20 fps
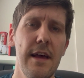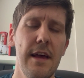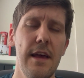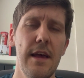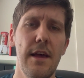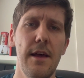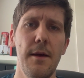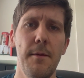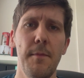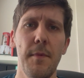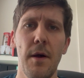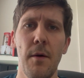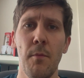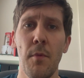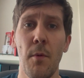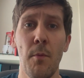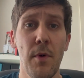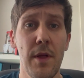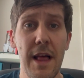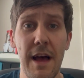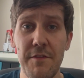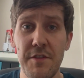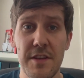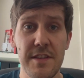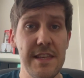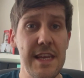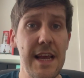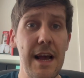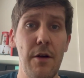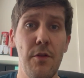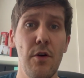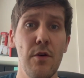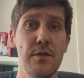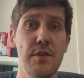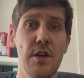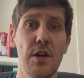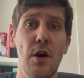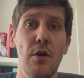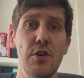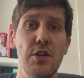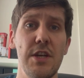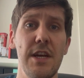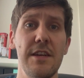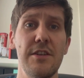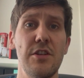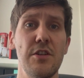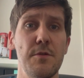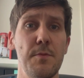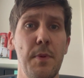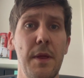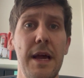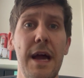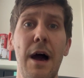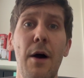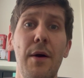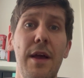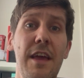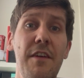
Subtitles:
and we'll have to see how those negotiations play out.